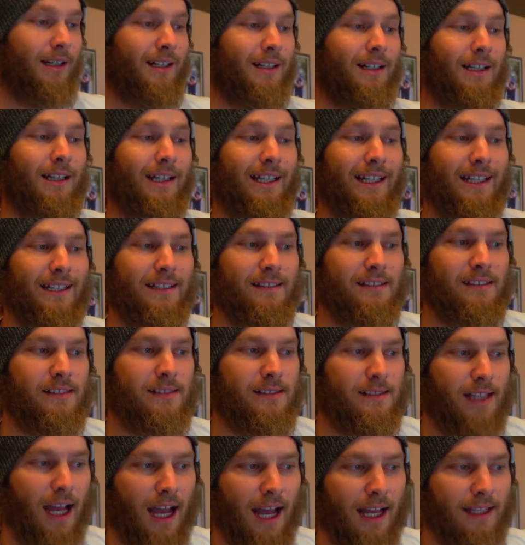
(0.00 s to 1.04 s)
Clinton
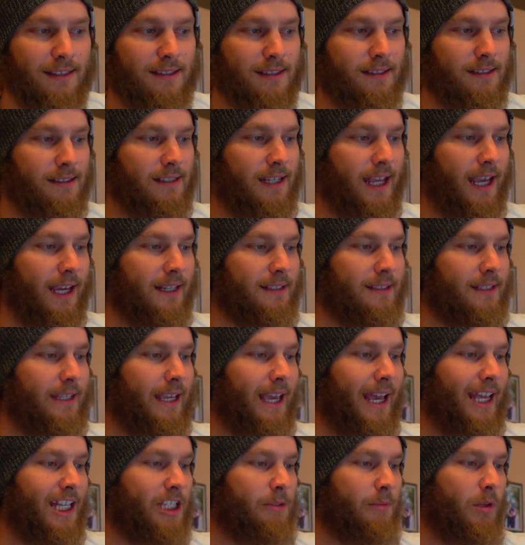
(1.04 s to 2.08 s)
Stotts is next.
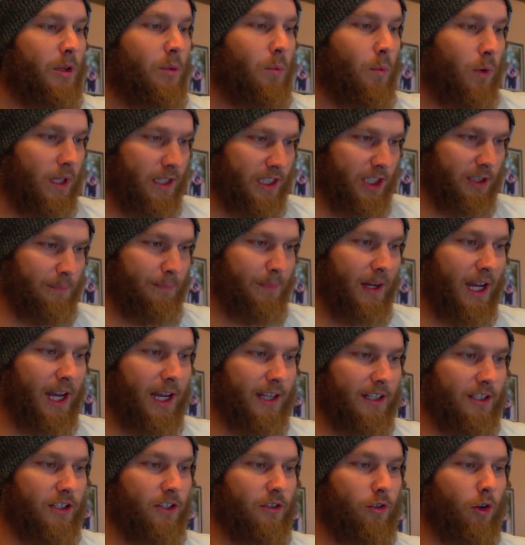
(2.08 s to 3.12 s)
He asked me, what
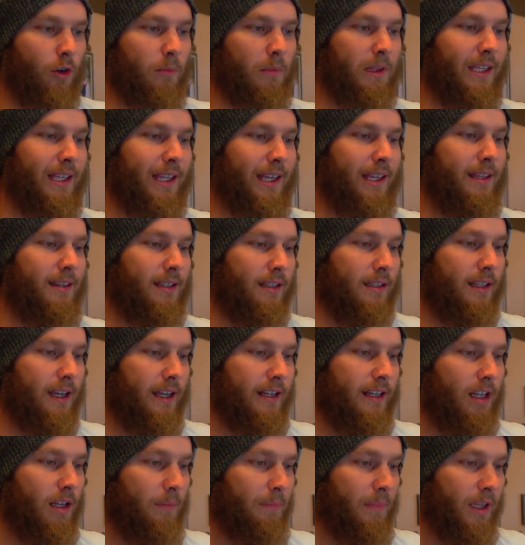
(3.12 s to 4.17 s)
spot do you normally hit in the
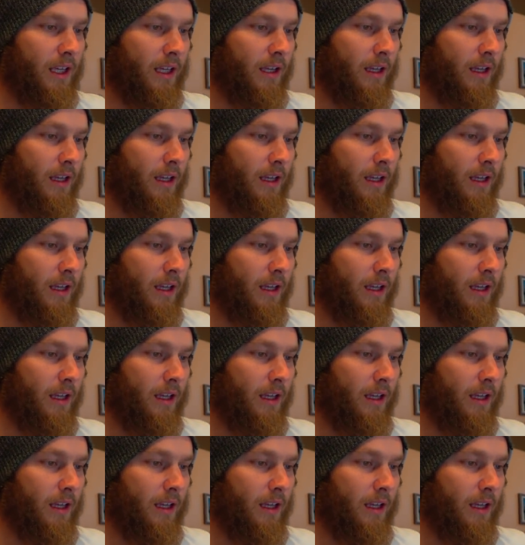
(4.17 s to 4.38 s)
lineup?